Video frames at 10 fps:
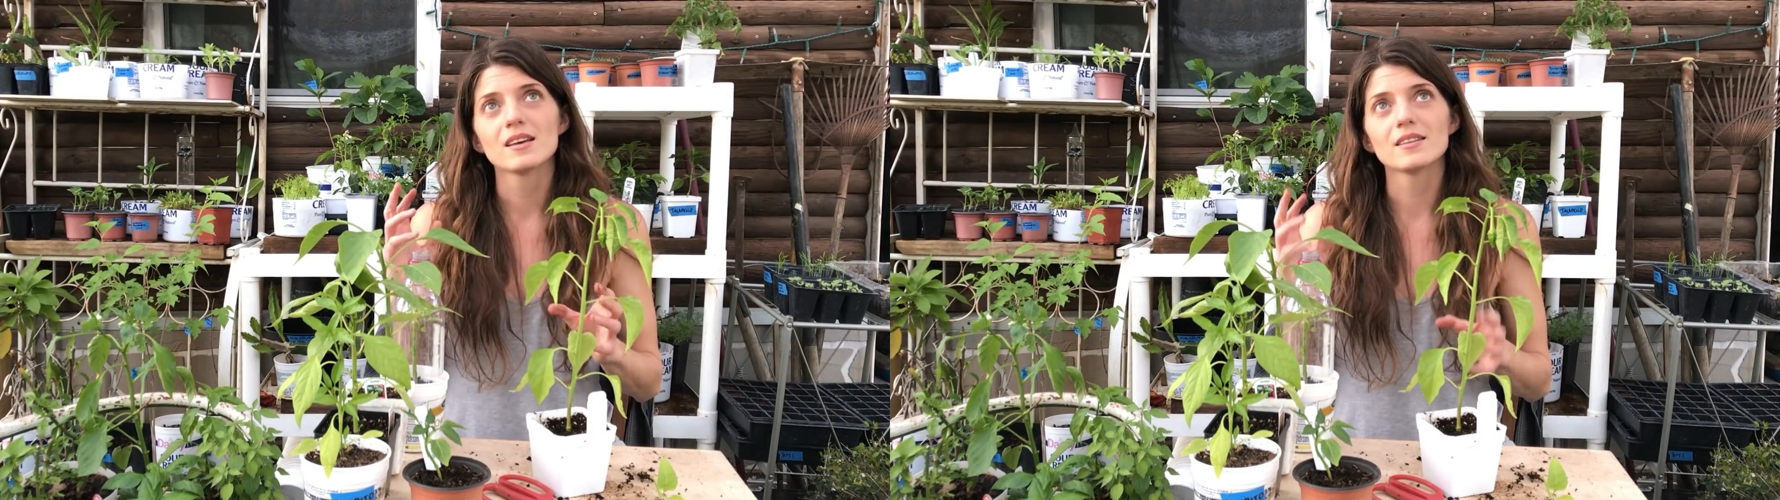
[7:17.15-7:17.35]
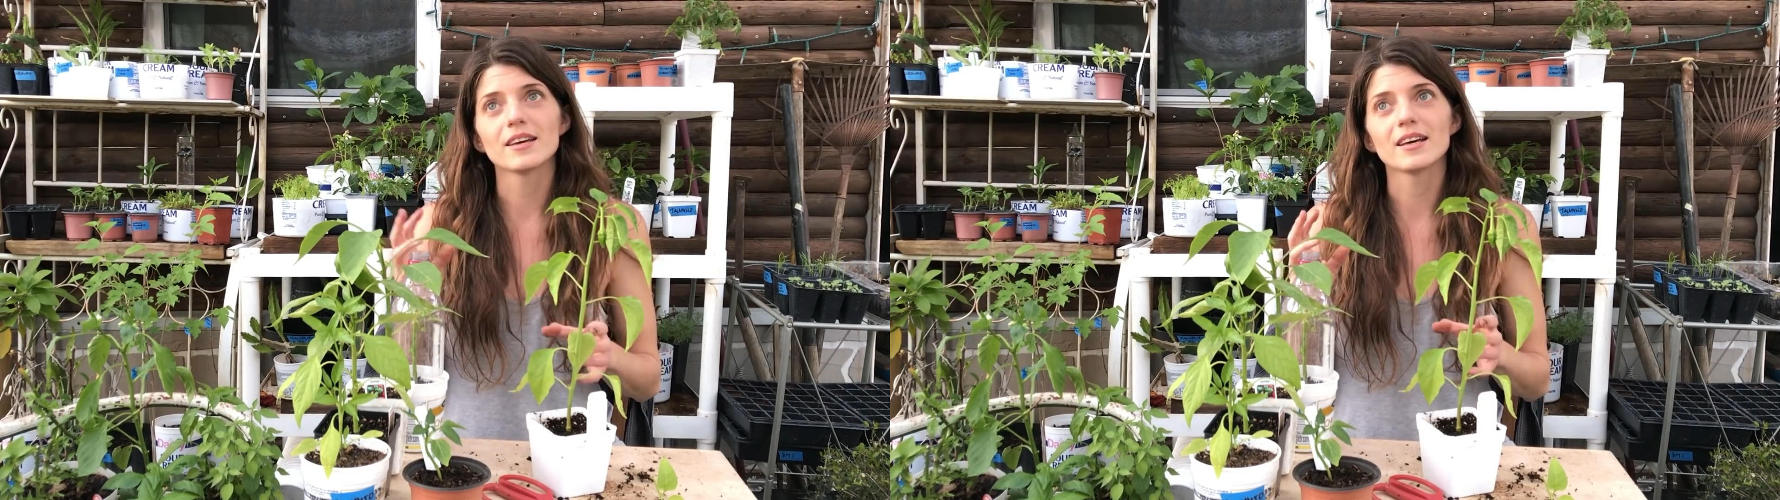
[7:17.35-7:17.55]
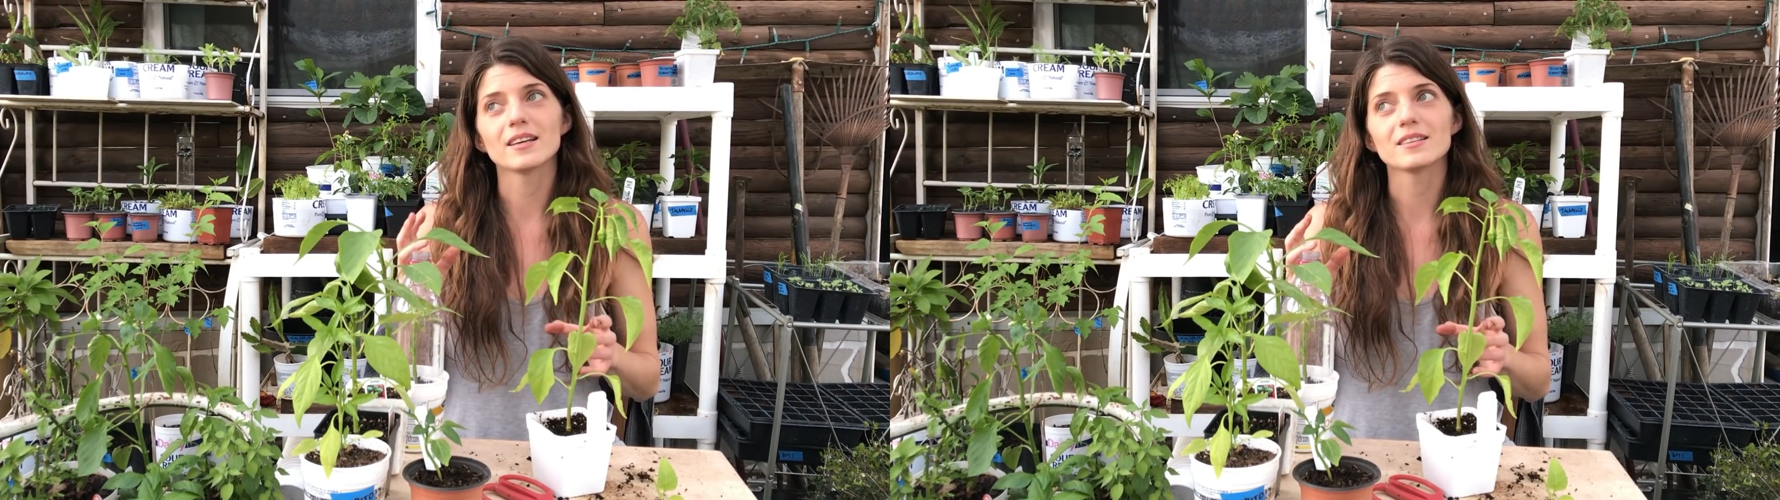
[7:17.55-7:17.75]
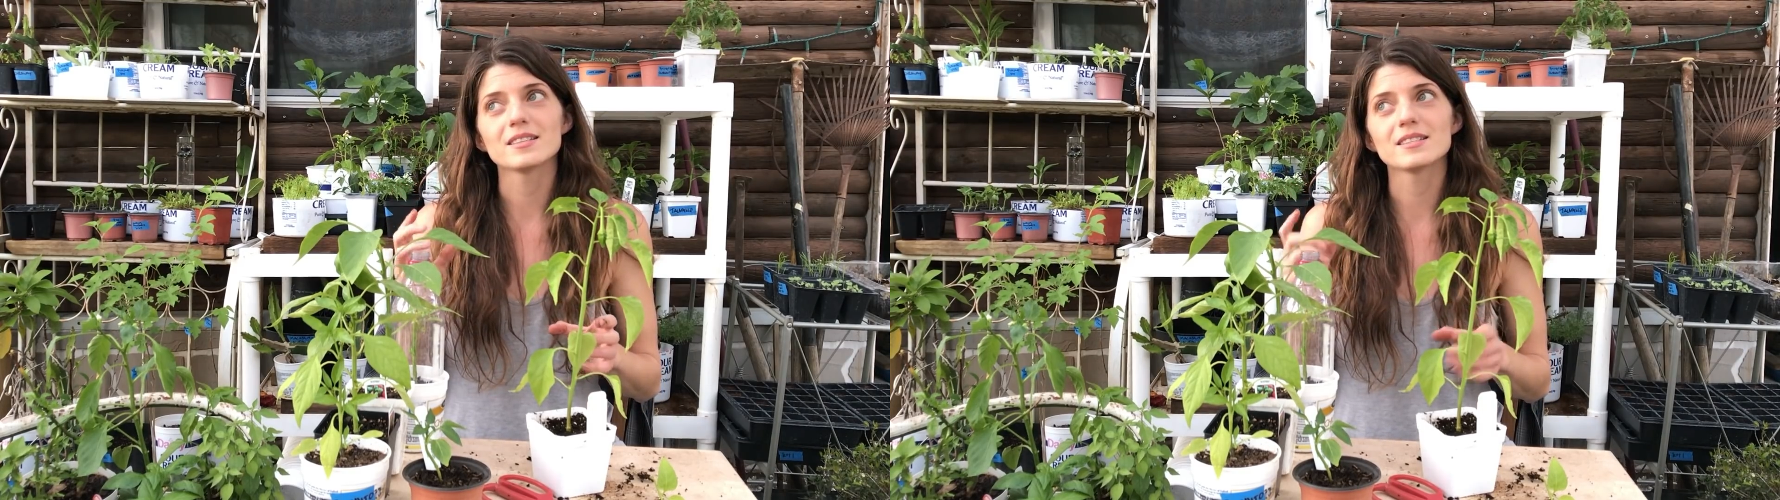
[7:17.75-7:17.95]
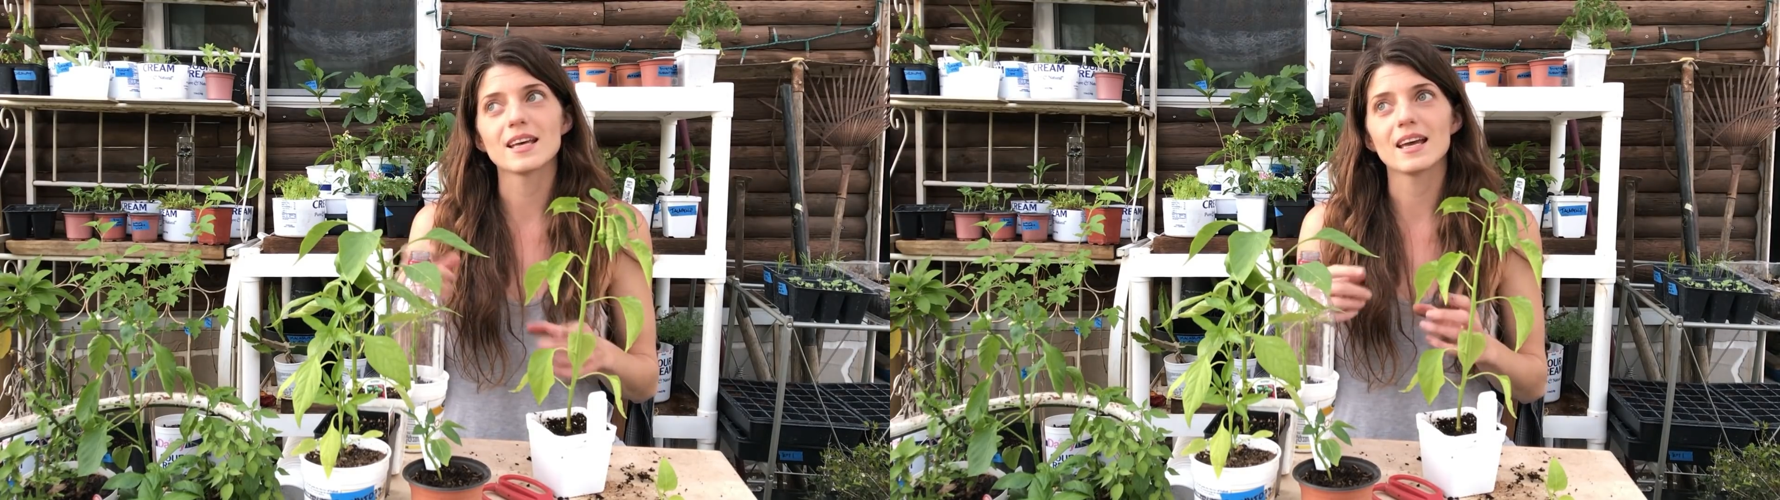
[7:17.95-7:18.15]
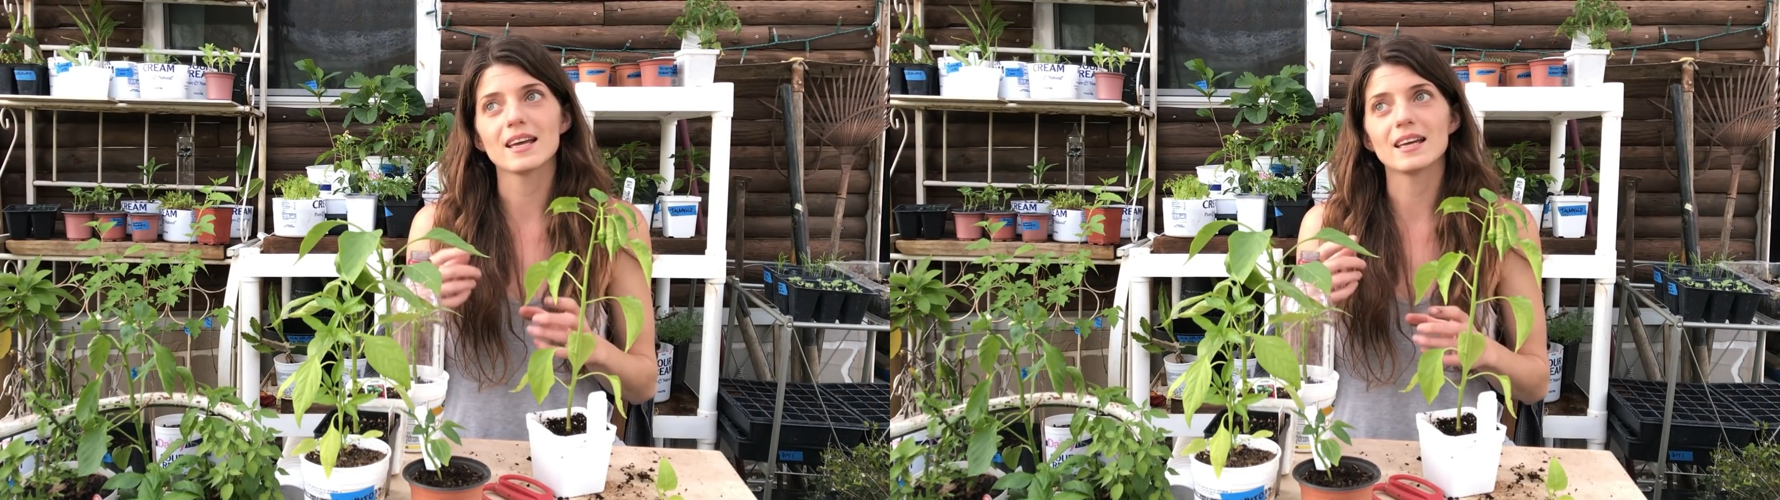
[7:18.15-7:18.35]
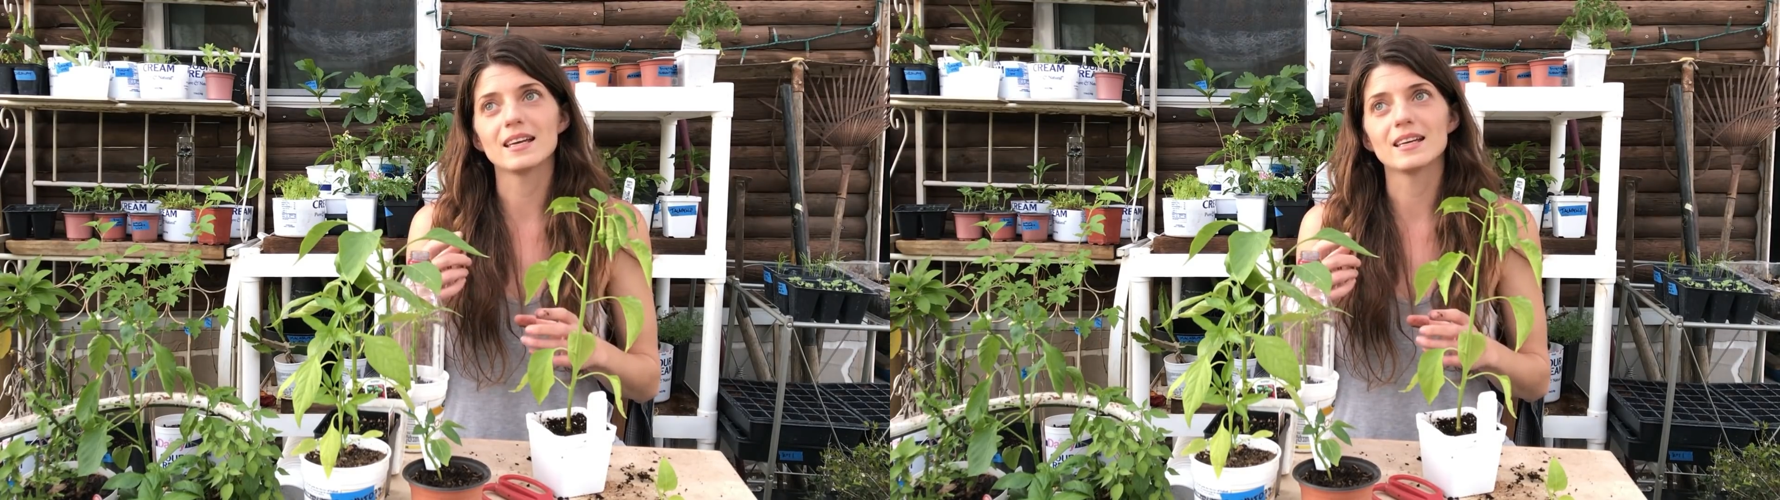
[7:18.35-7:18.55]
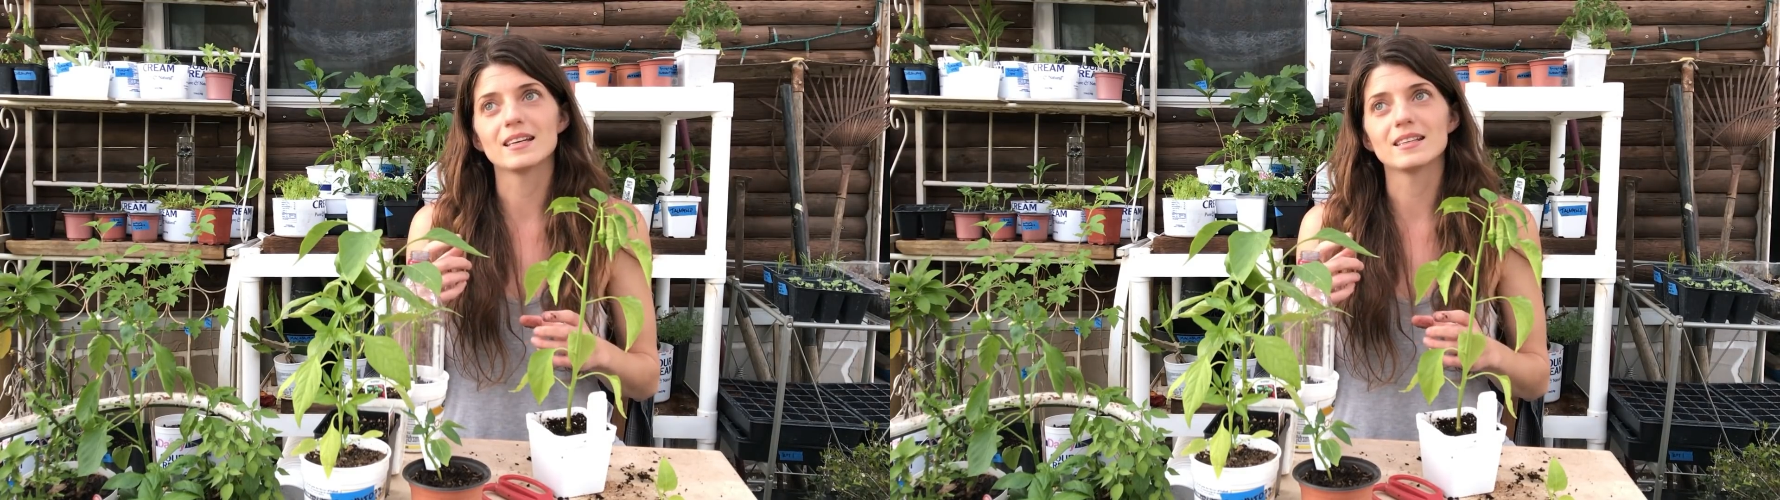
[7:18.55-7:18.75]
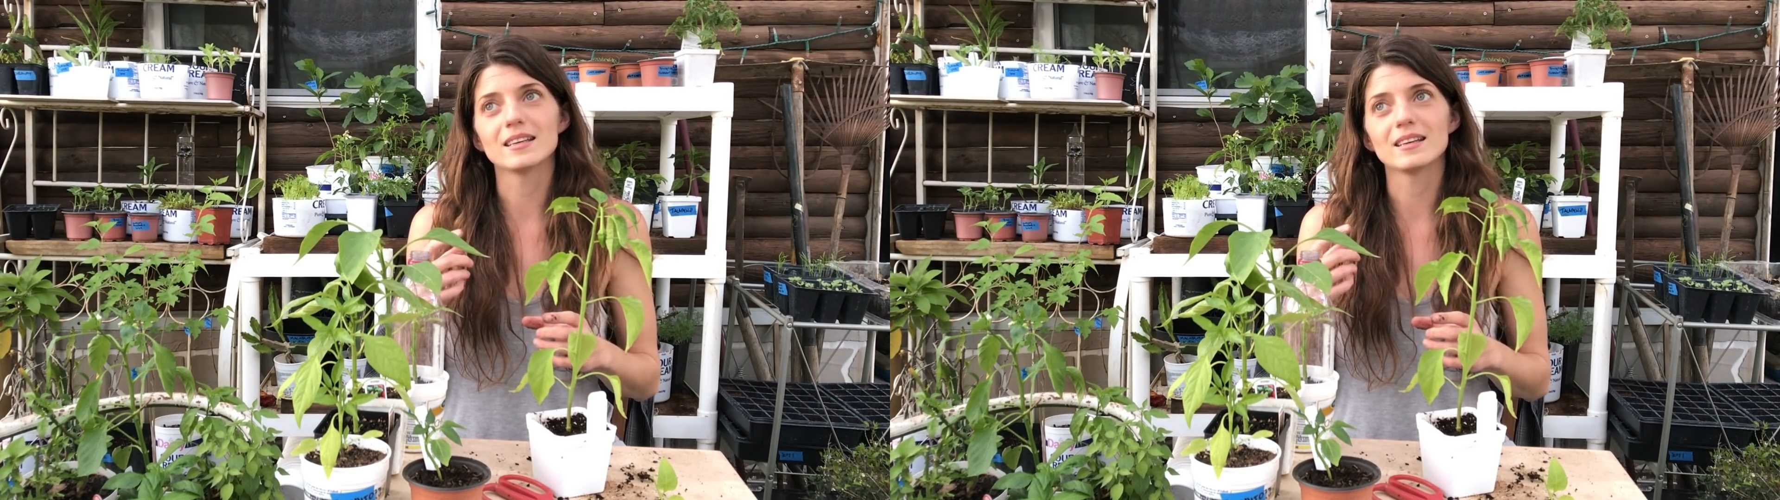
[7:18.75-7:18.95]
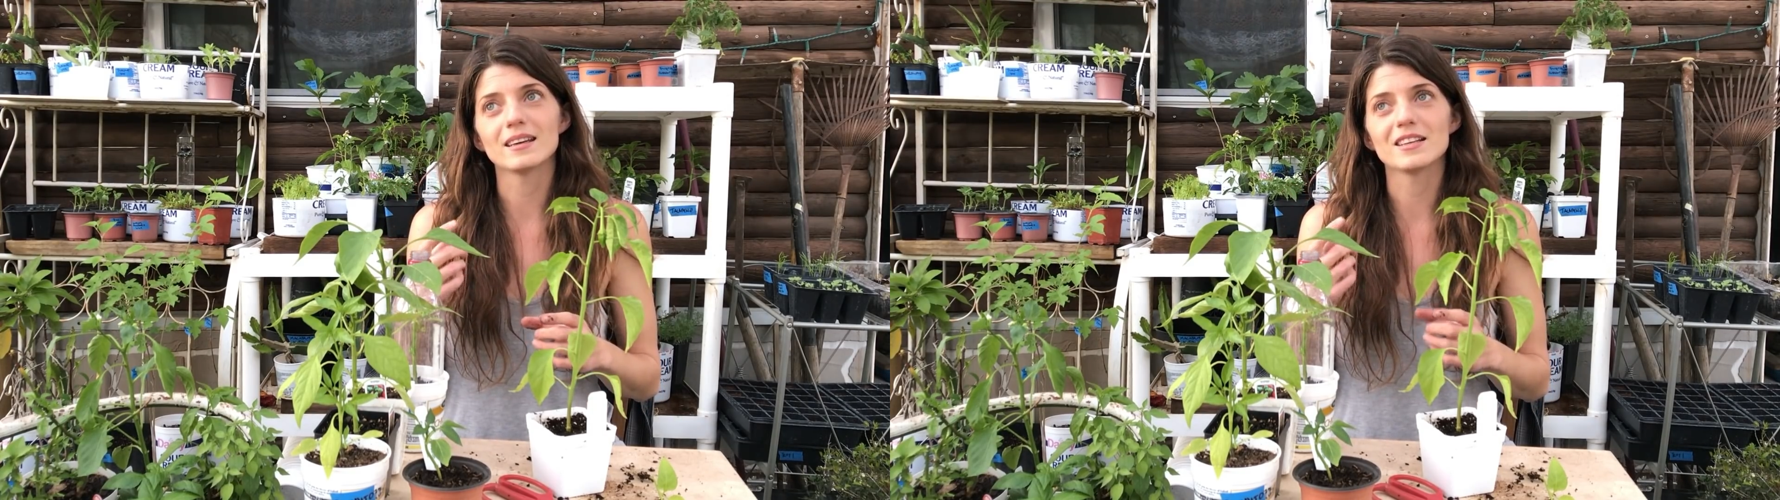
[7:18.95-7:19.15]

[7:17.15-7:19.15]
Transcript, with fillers: that stay in